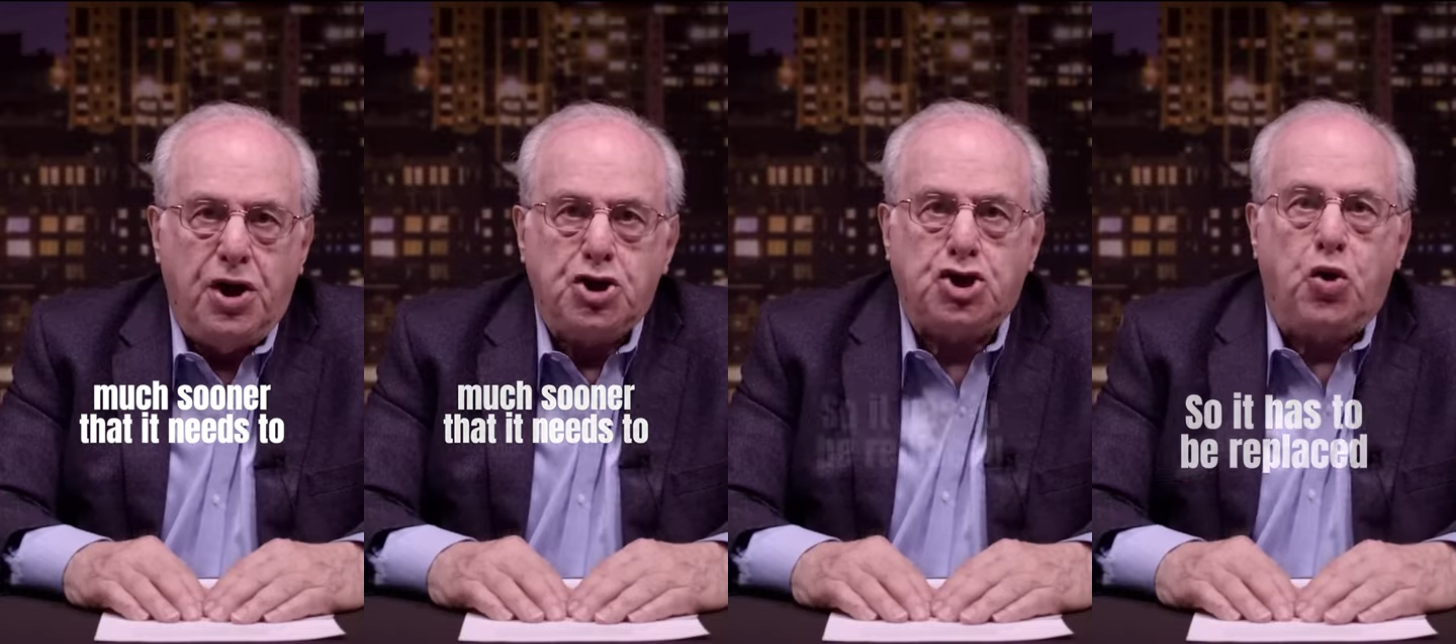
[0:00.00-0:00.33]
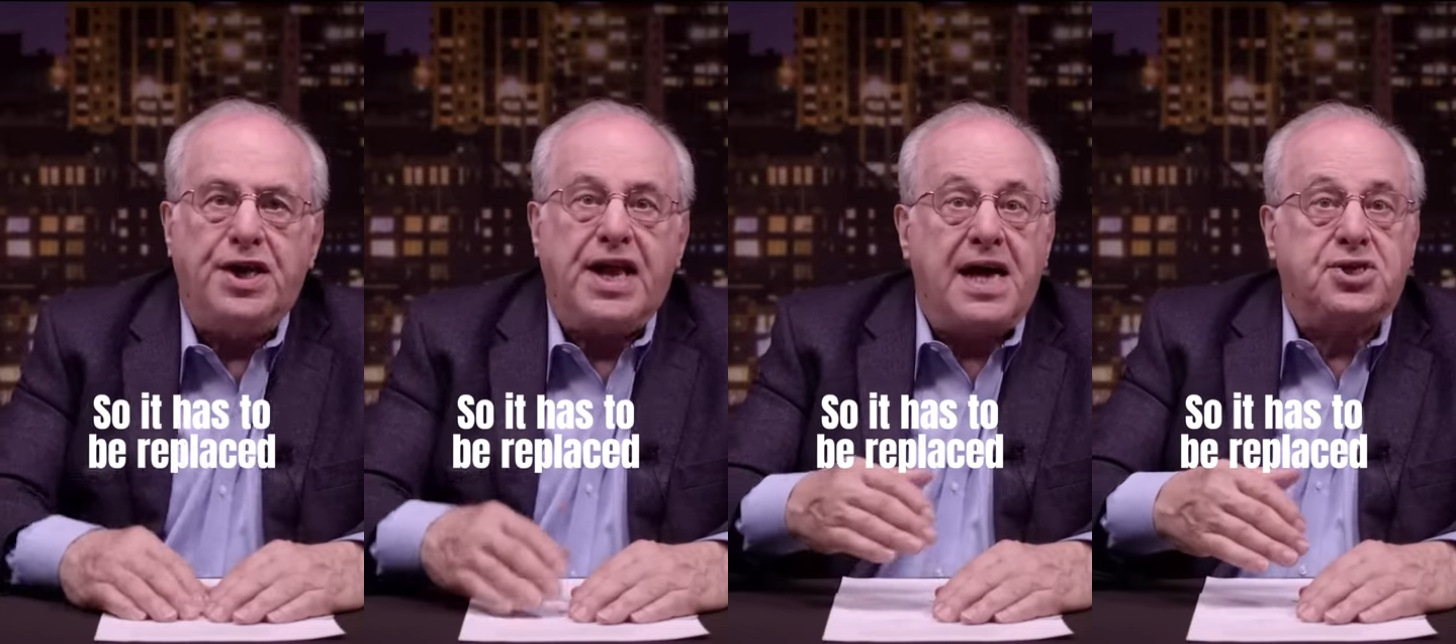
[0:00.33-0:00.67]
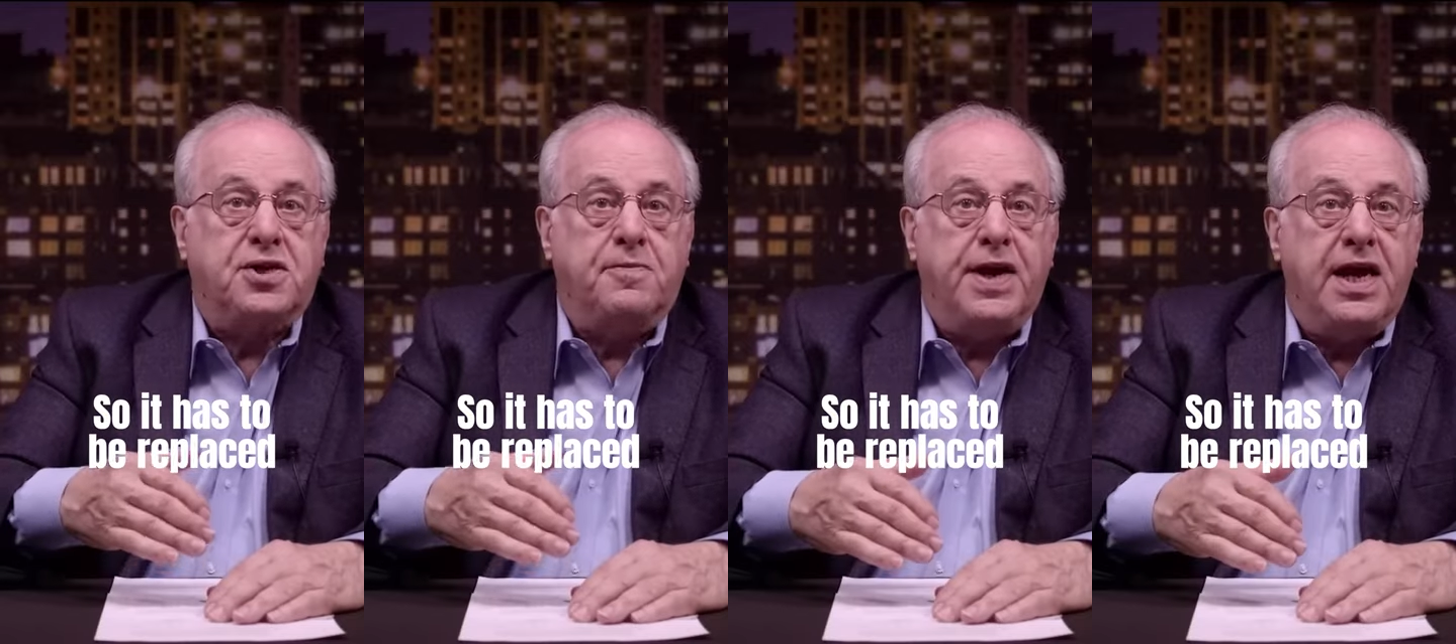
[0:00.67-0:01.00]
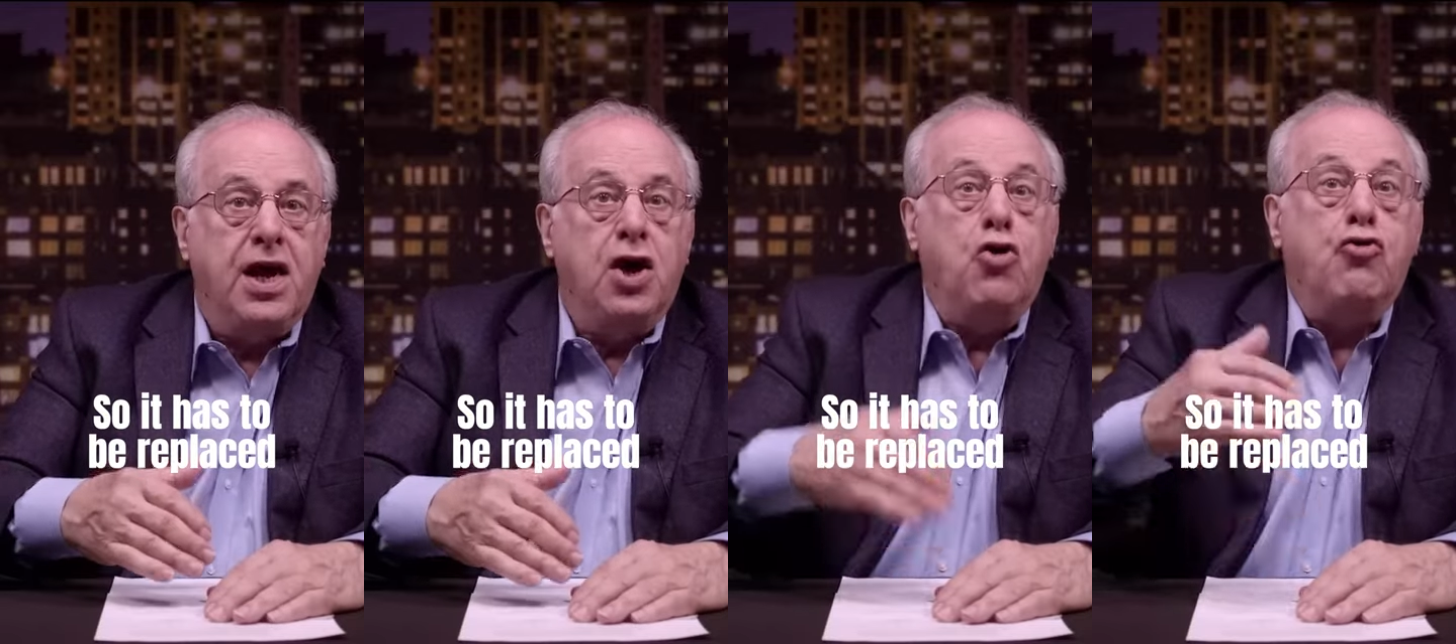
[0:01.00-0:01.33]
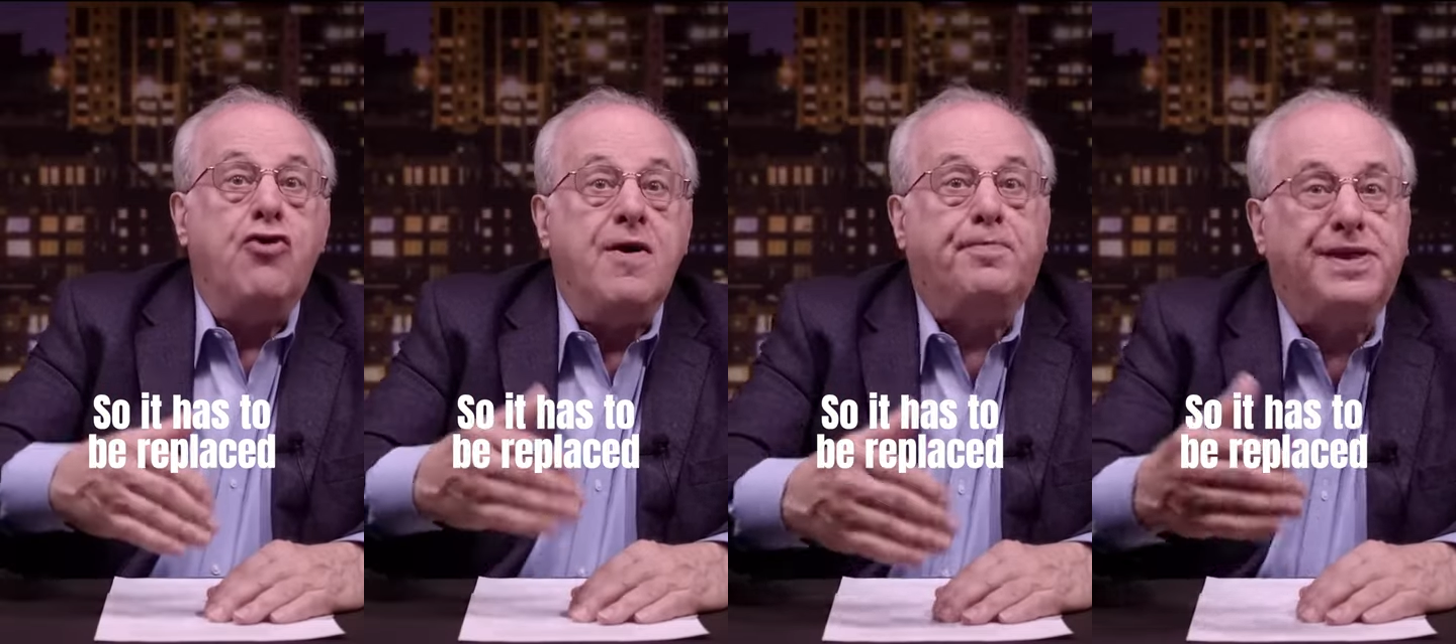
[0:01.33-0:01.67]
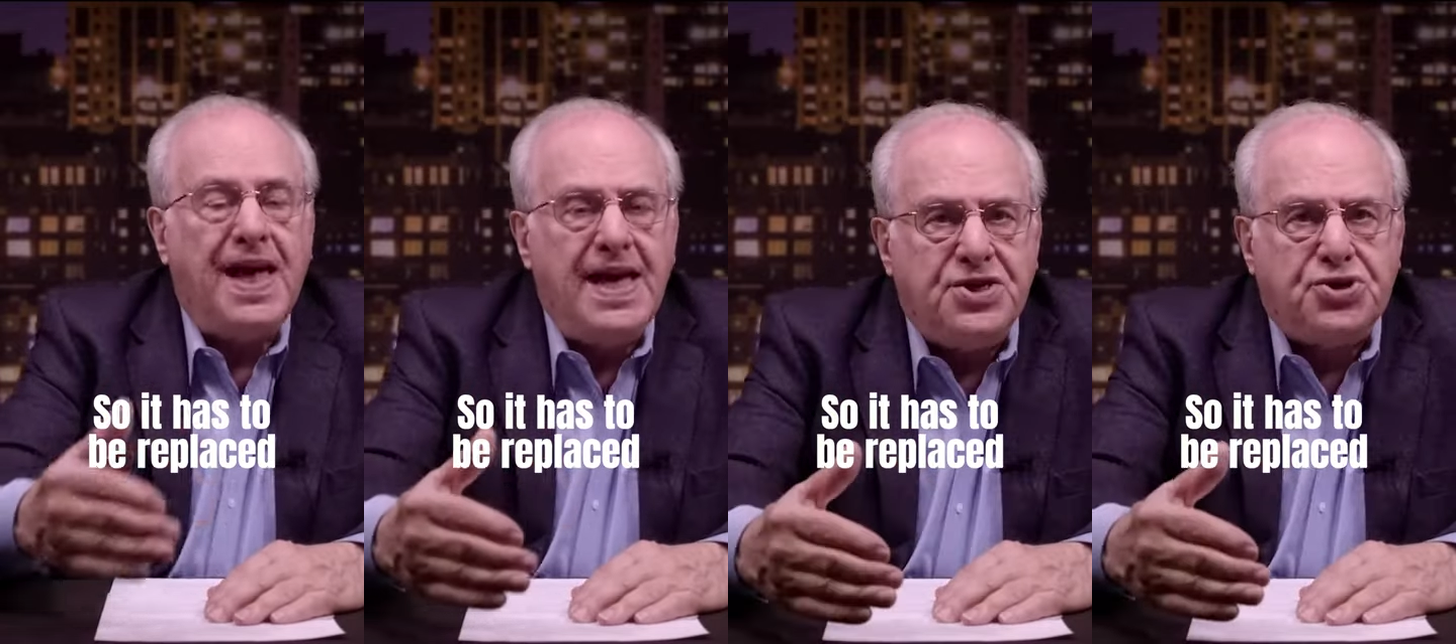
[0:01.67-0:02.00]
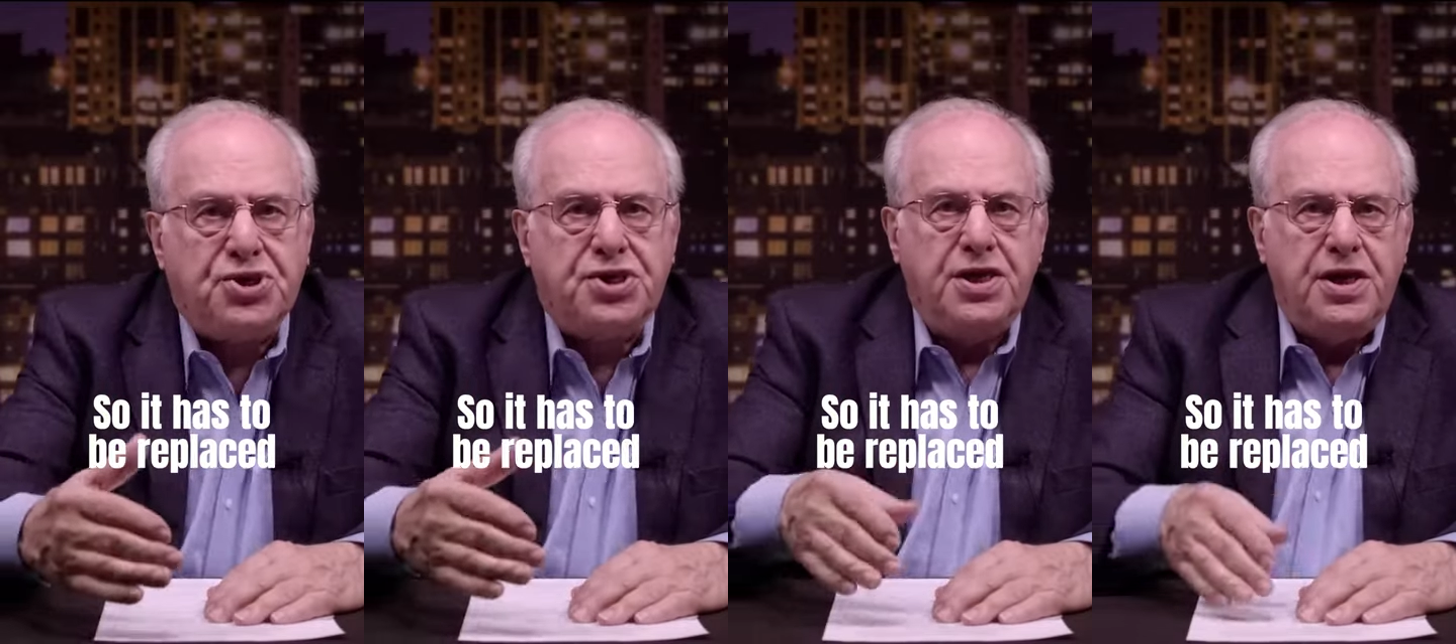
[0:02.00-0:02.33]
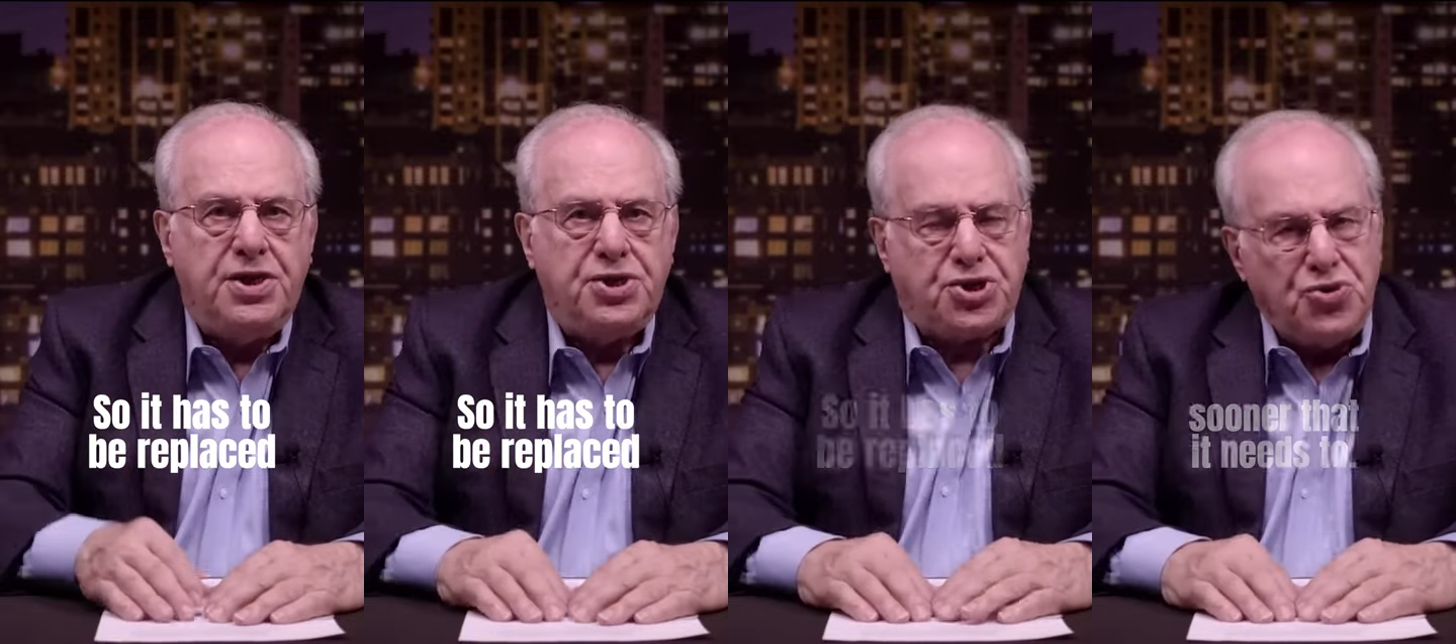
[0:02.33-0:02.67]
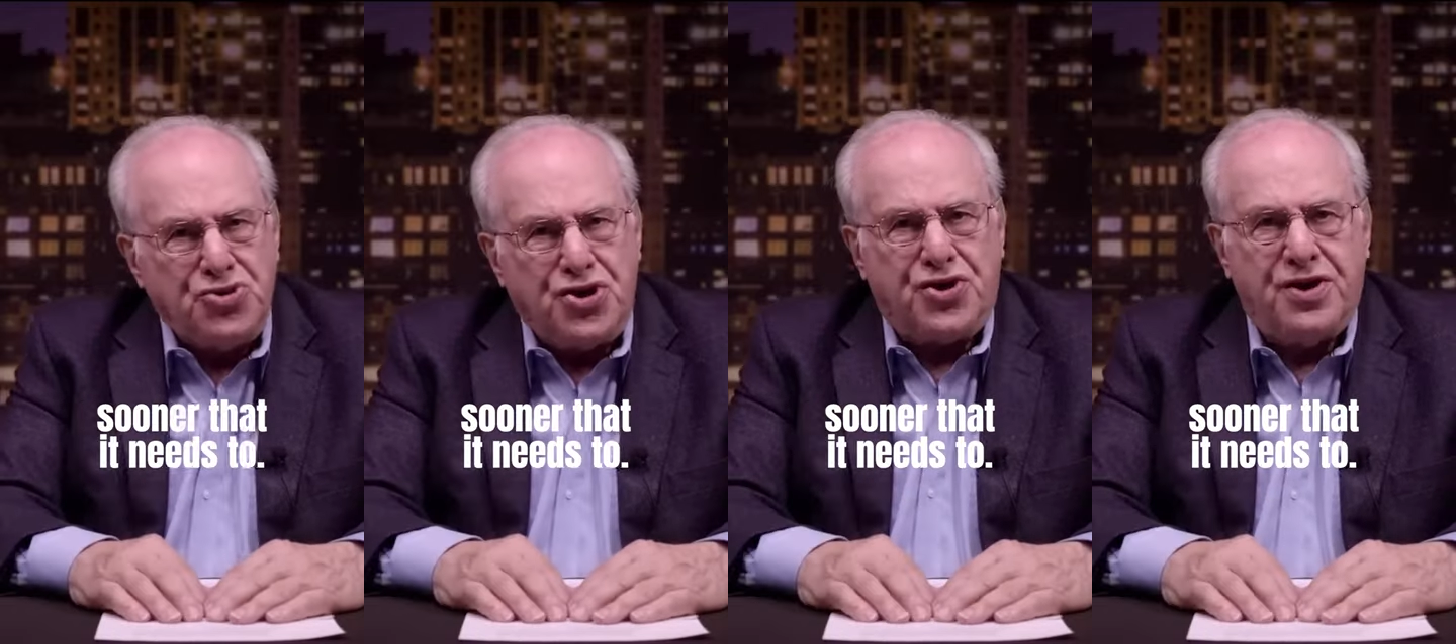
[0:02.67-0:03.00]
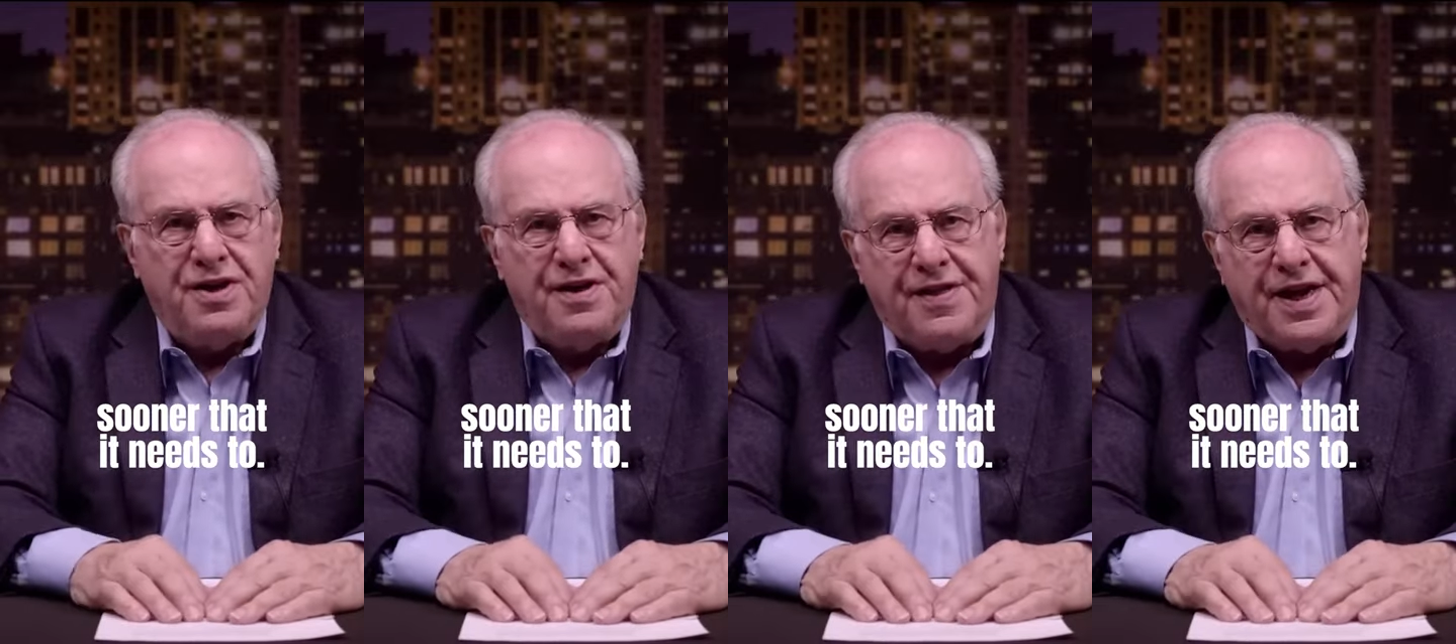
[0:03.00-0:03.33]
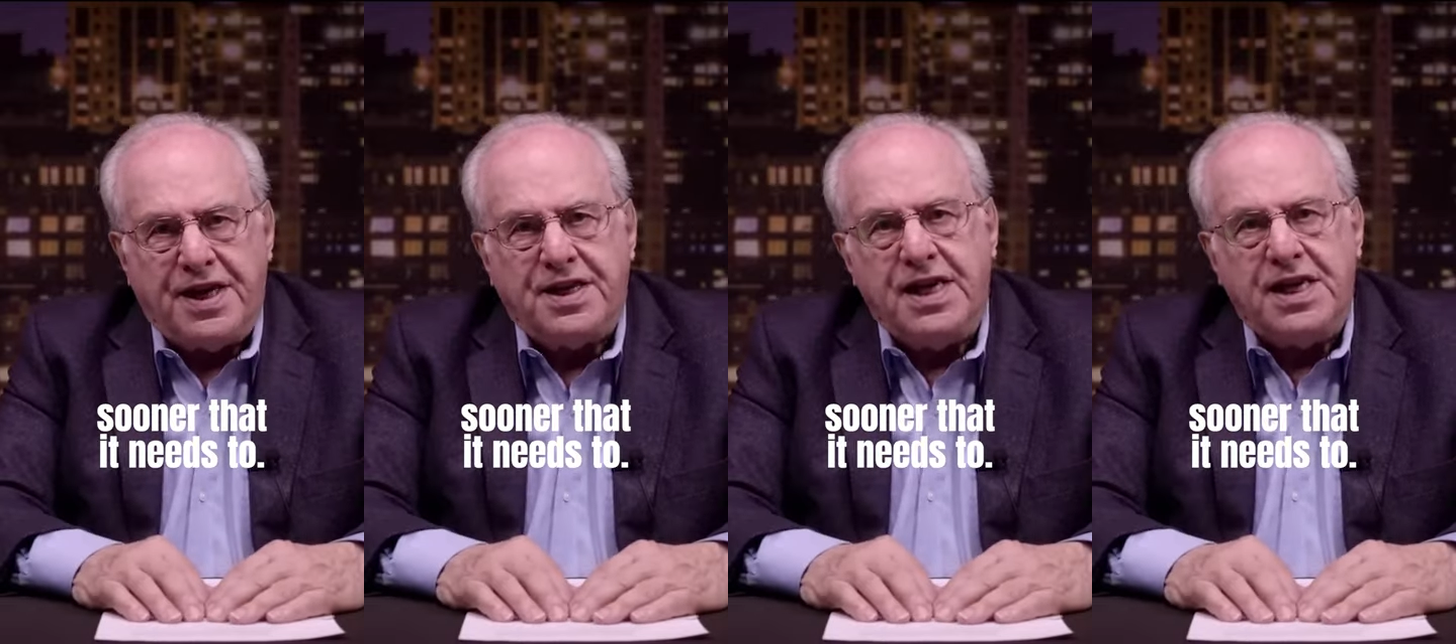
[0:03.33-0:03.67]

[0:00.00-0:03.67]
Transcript: So it has to be replaced sooner than it